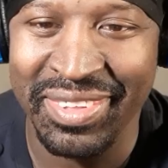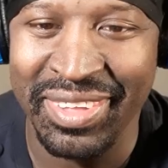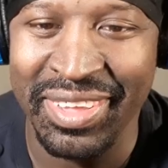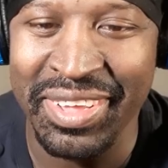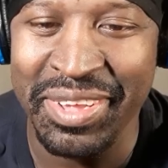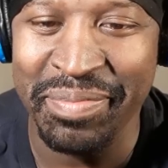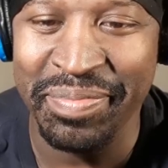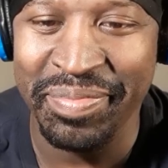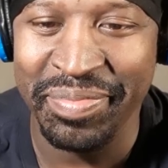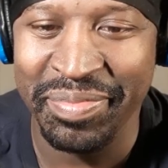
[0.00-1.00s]

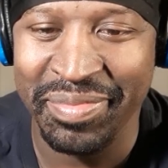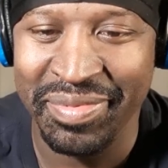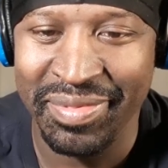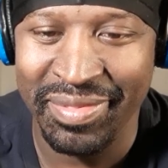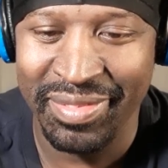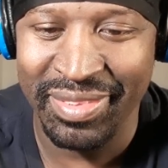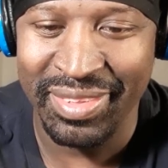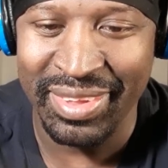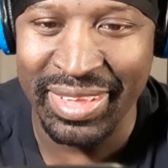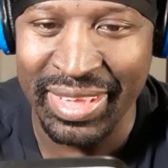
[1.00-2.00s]
Um,
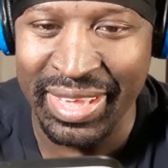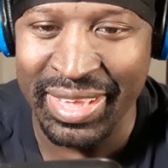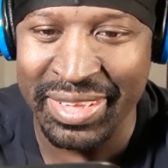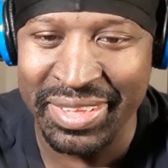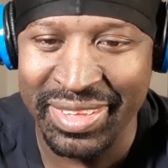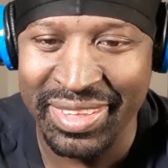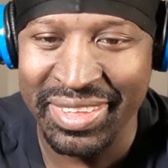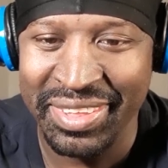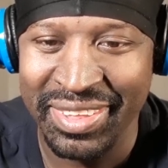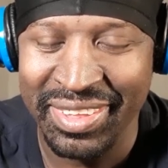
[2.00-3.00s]
yeah.
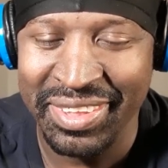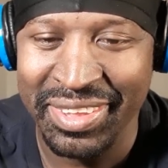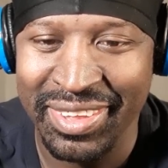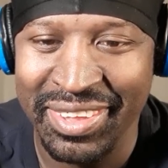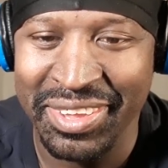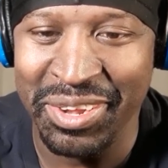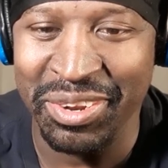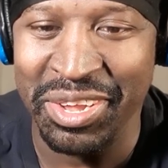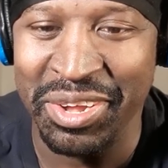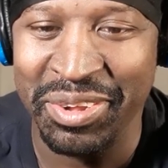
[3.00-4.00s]

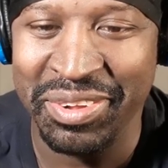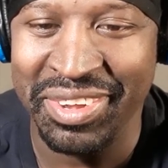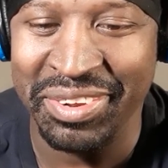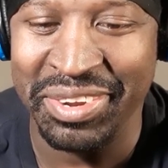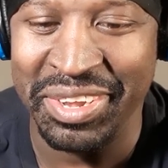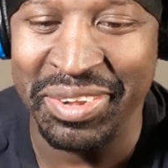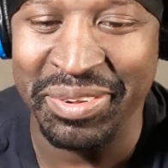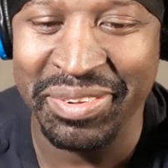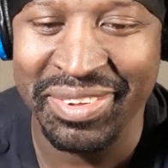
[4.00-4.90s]
Hold on, hold on.